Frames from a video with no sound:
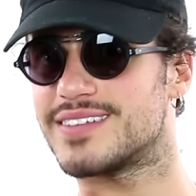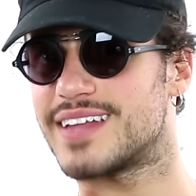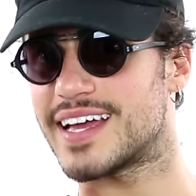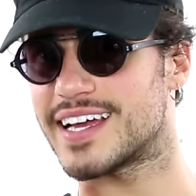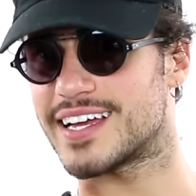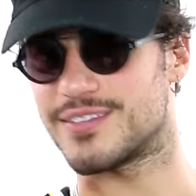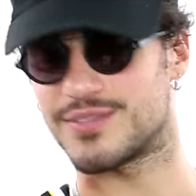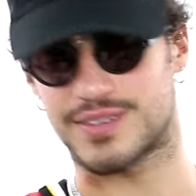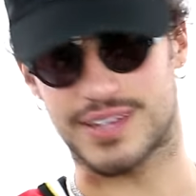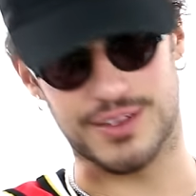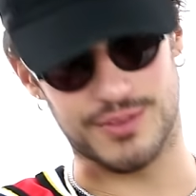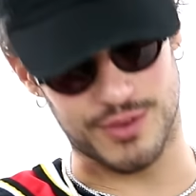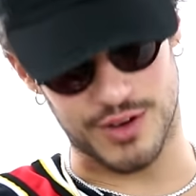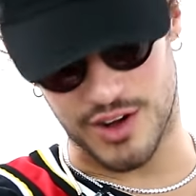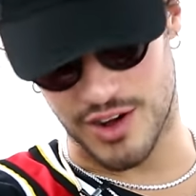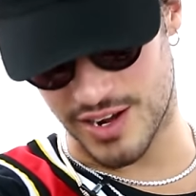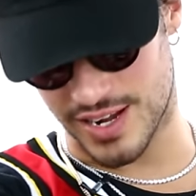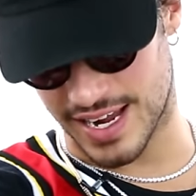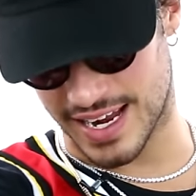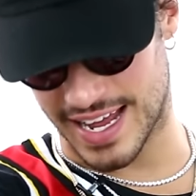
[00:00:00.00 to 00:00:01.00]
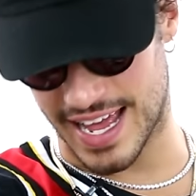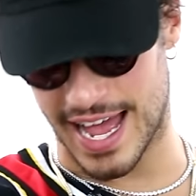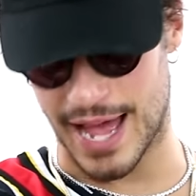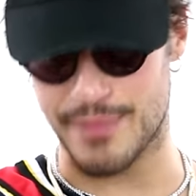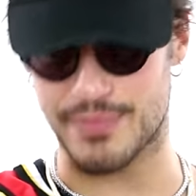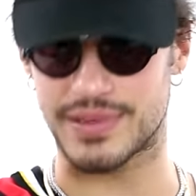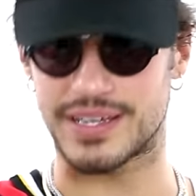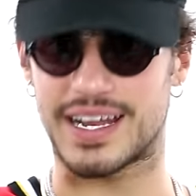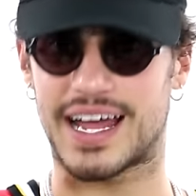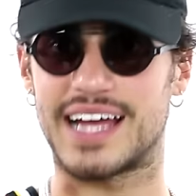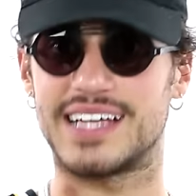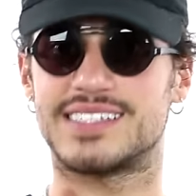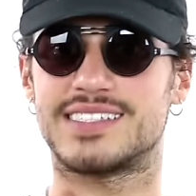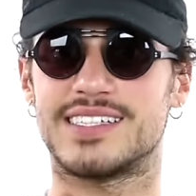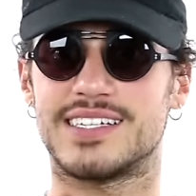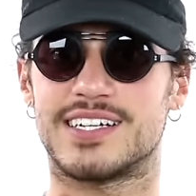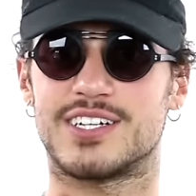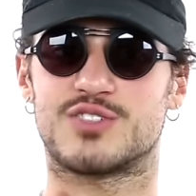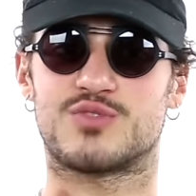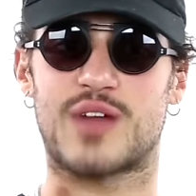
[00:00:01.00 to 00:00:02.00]
Like it, it would all kind of happen
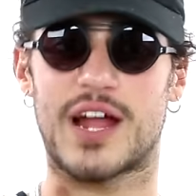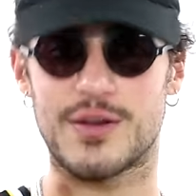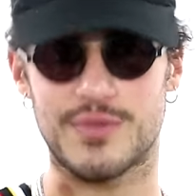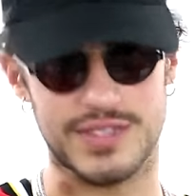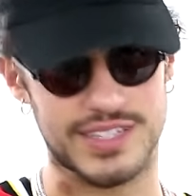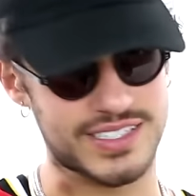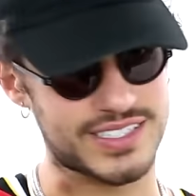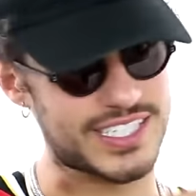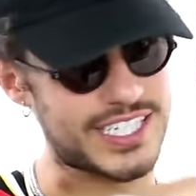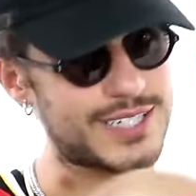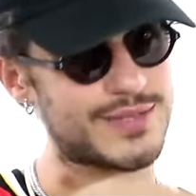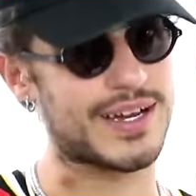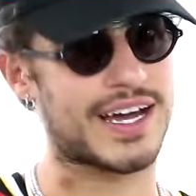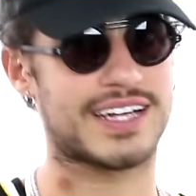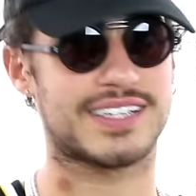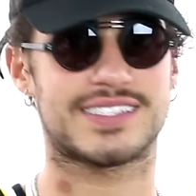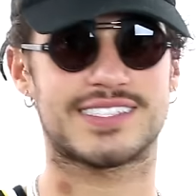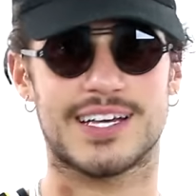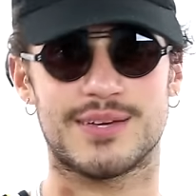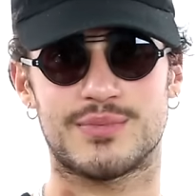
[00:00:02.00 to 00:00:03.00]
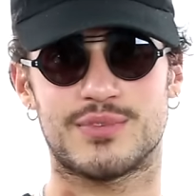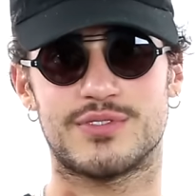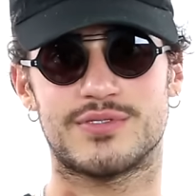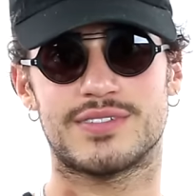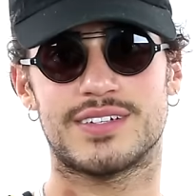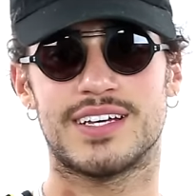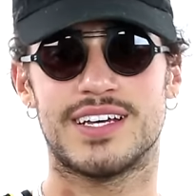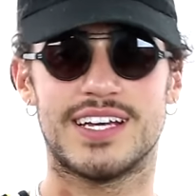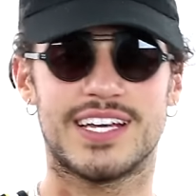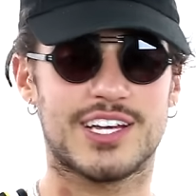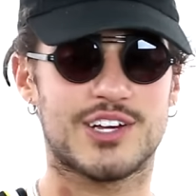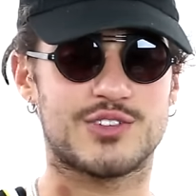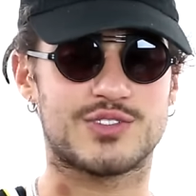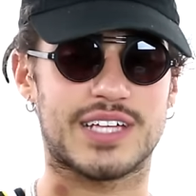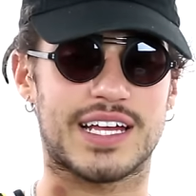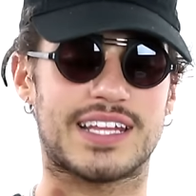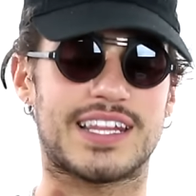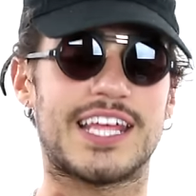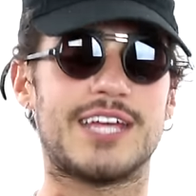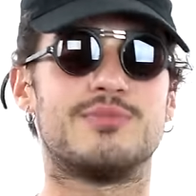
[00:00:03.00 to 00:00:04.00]
nicely because right when the team got assembled, it was
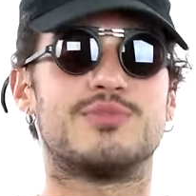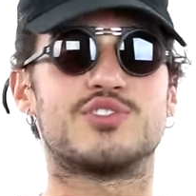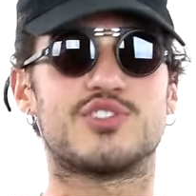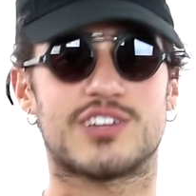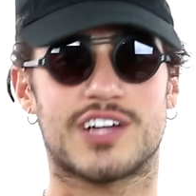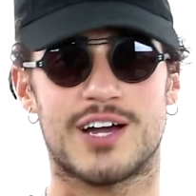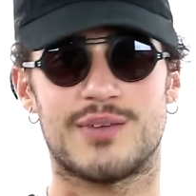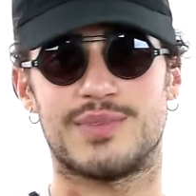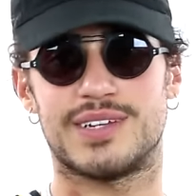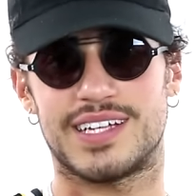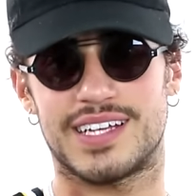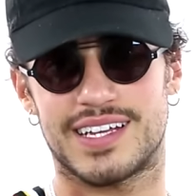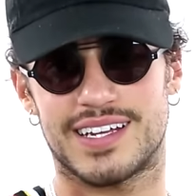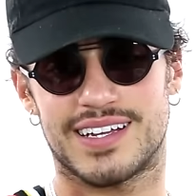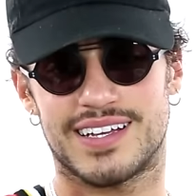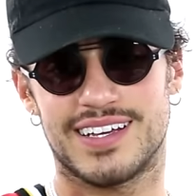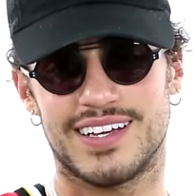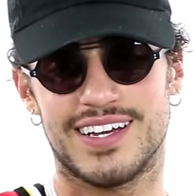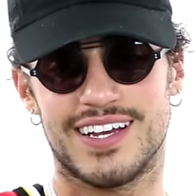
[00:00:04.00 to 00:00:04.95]
like labels are coming in.